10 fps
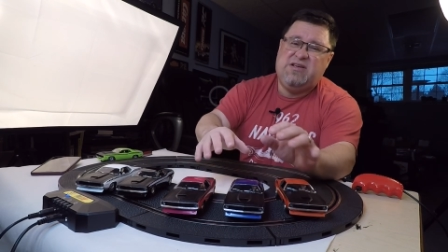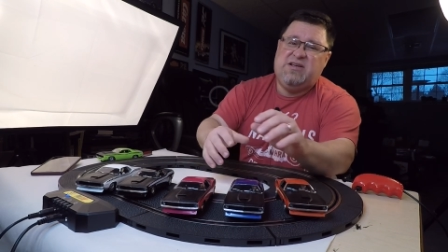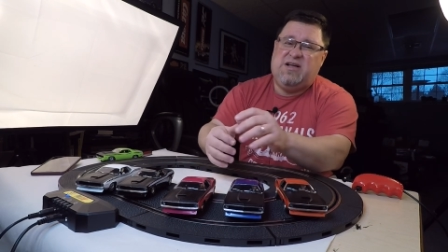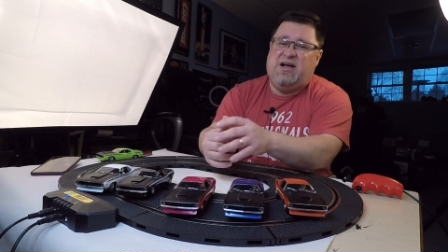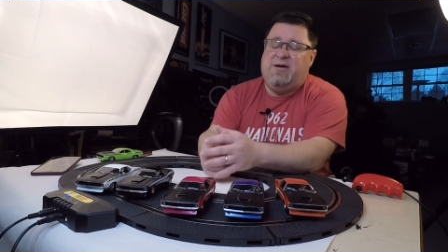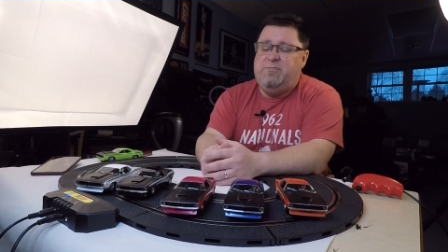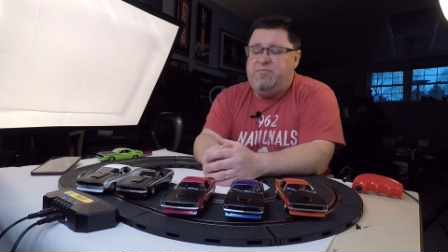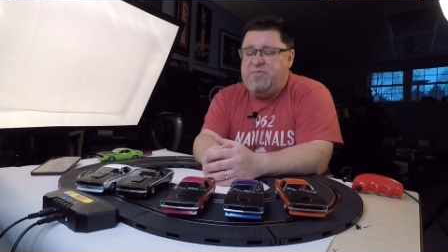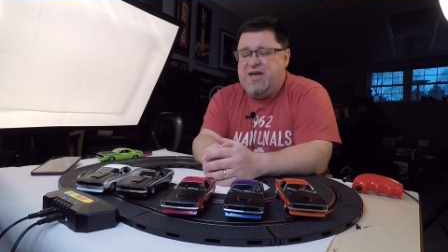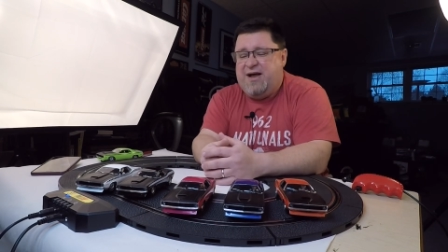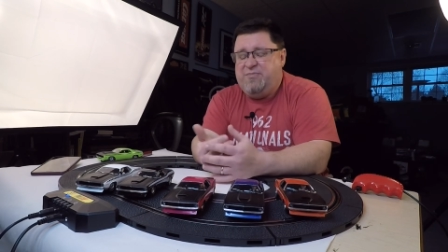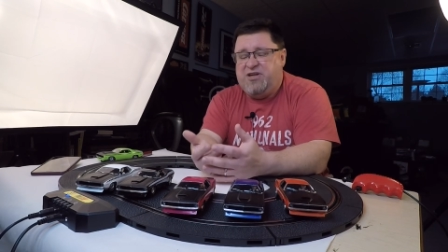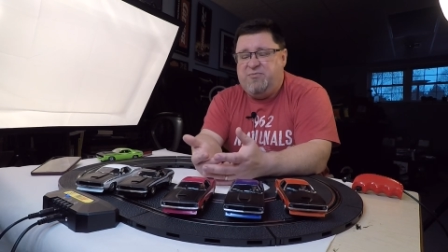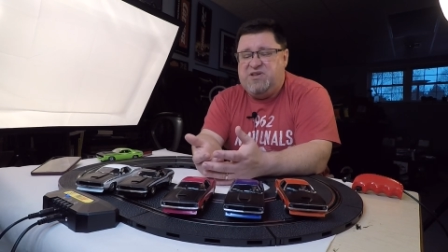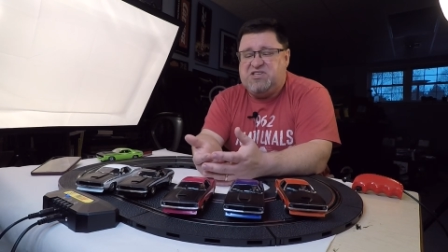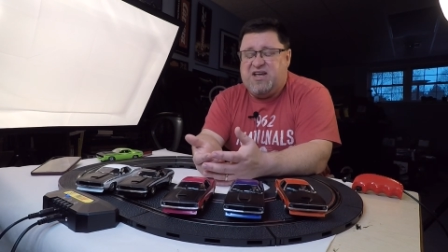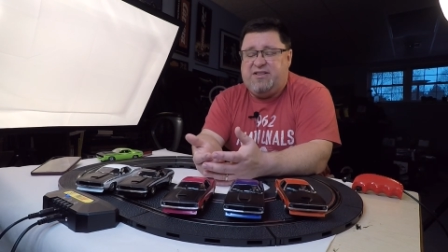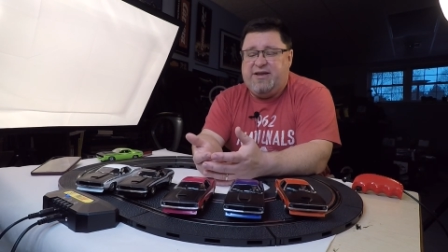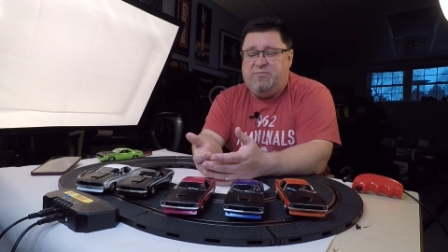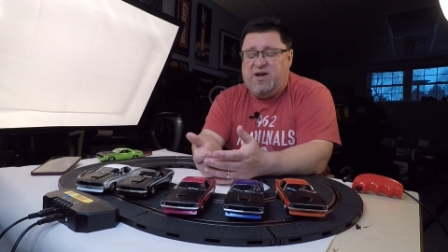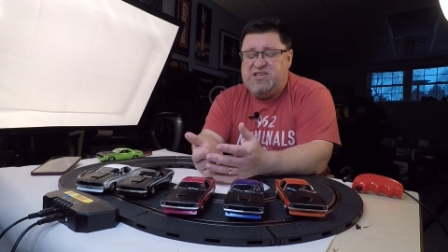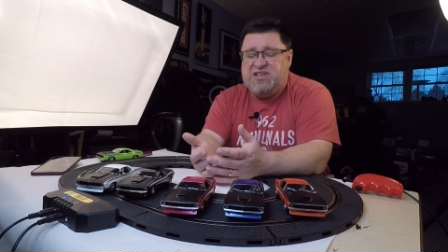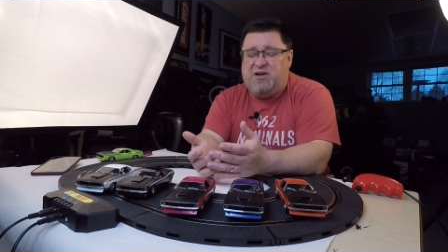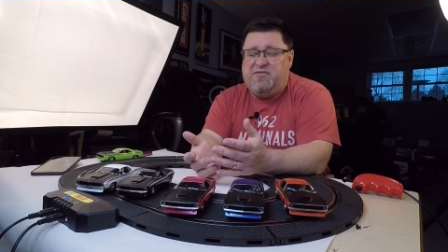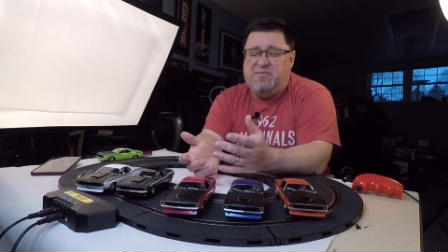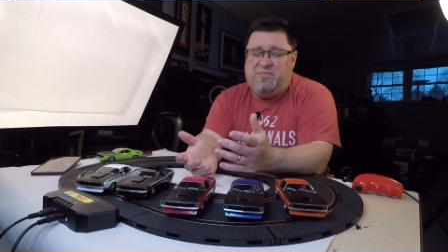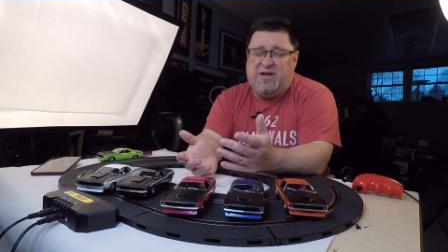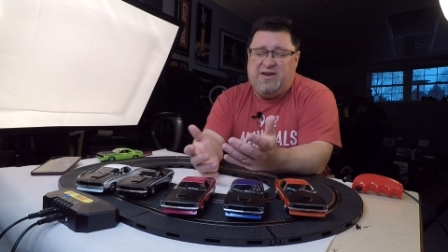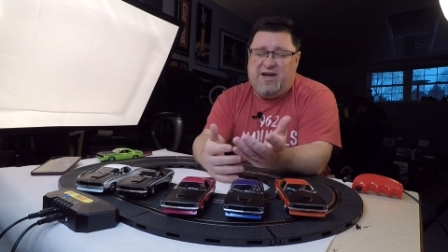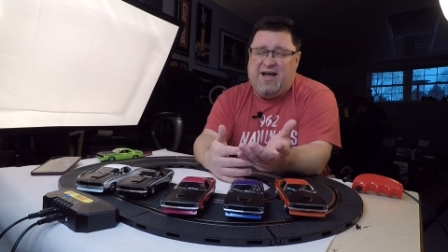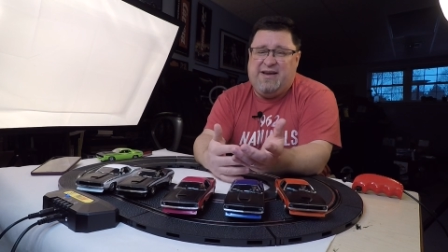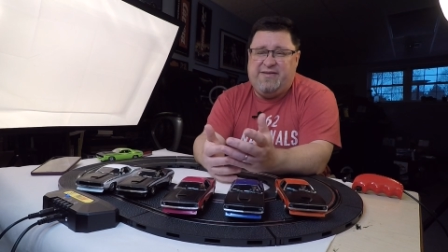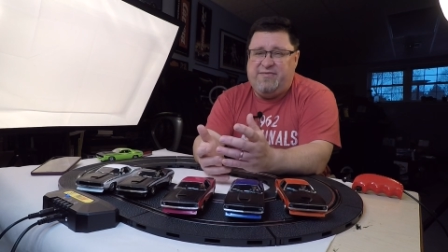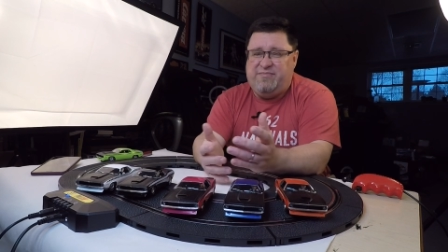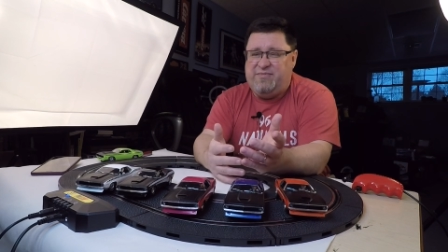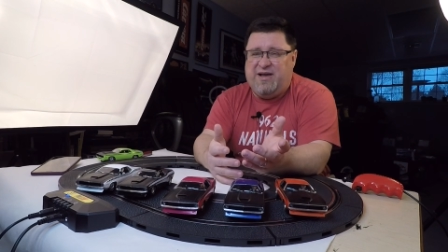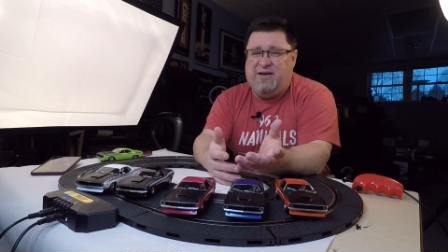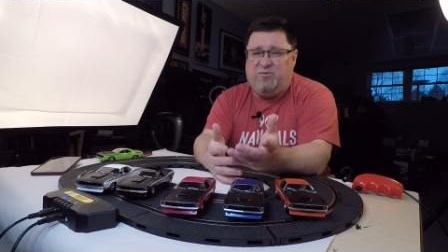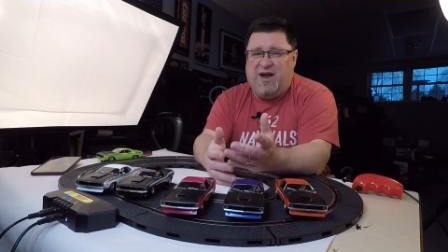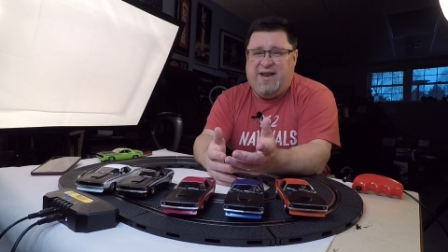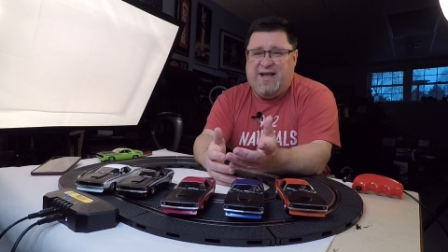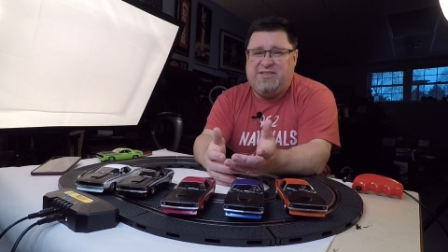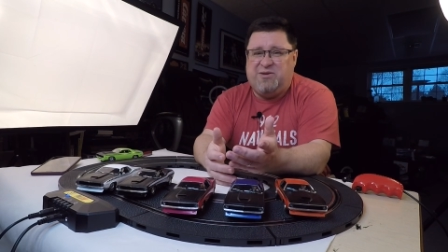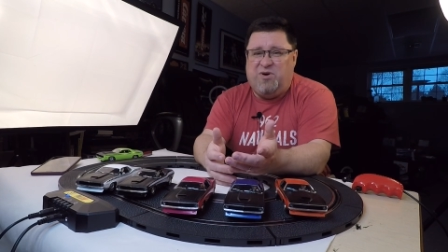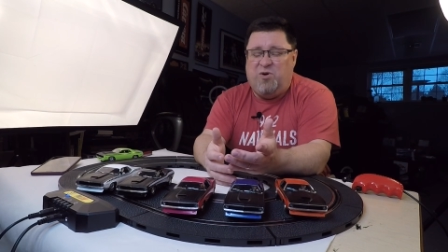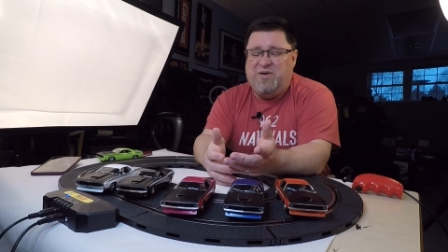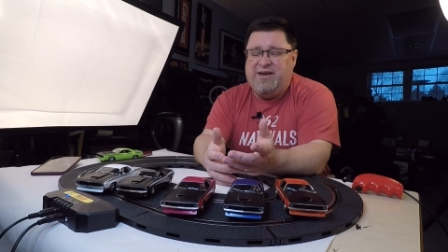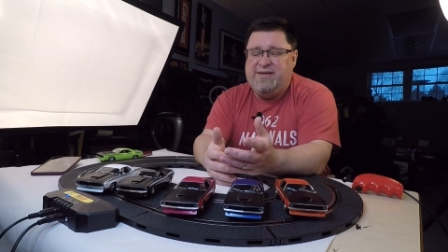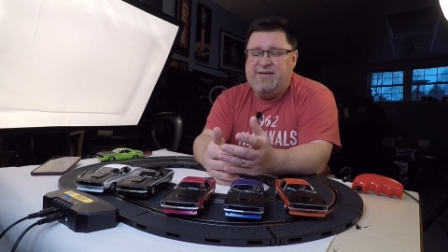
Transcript: that I'm going to be selling myself, but not right at the moment.